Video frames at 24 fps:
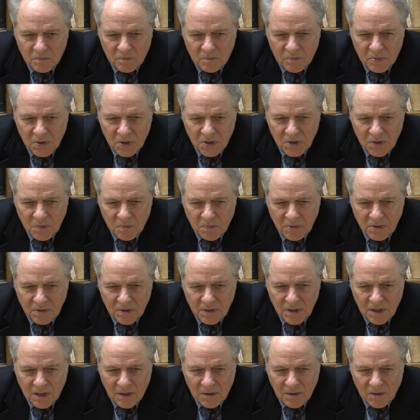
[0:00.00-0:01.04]
books per
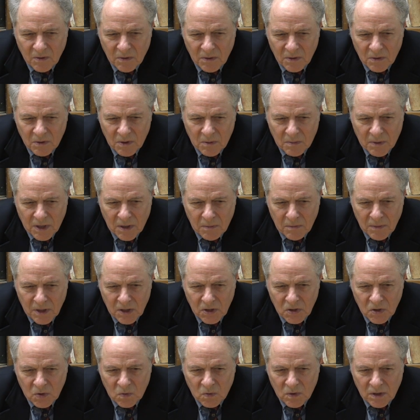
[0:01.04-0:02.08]
se, although I might
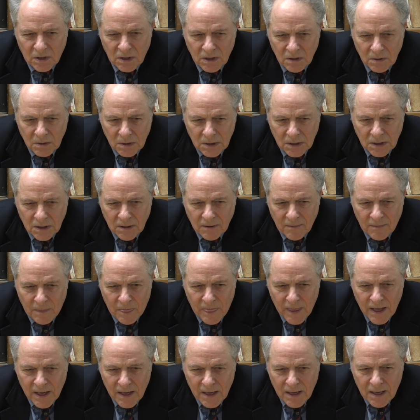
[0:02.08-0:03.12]
mention one here or there.
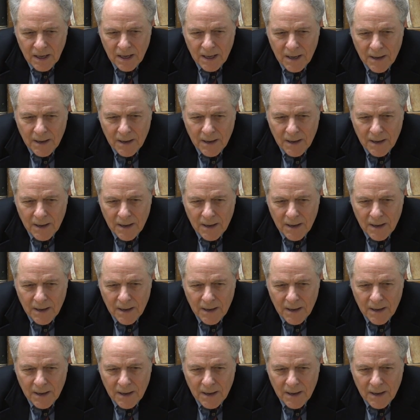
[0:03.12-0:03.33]
Mm -hmm.